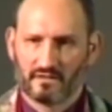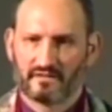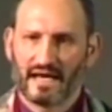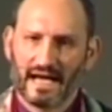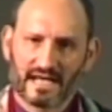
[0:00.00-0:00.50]

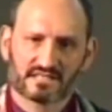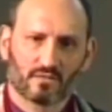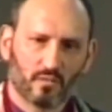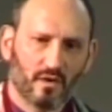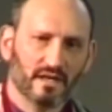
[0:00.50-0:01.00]
to ask,
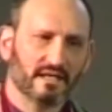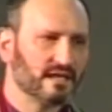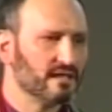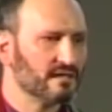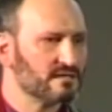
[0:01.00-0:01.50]
what
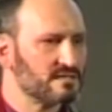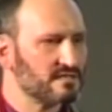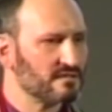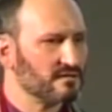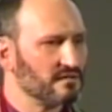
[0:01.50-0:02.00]

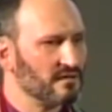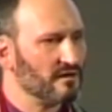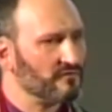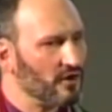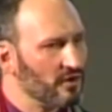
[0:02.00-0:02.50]
is
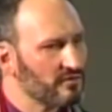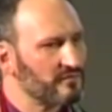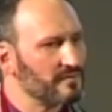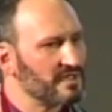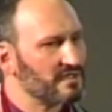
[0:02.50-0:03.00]
of
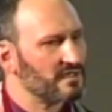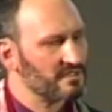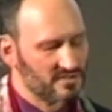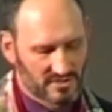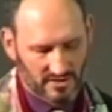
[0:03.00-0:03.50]
ultimate
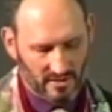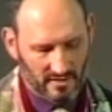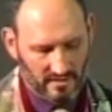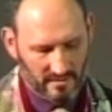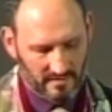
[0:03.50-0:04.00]

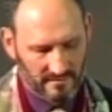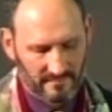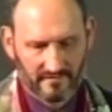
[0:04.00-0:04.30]
concern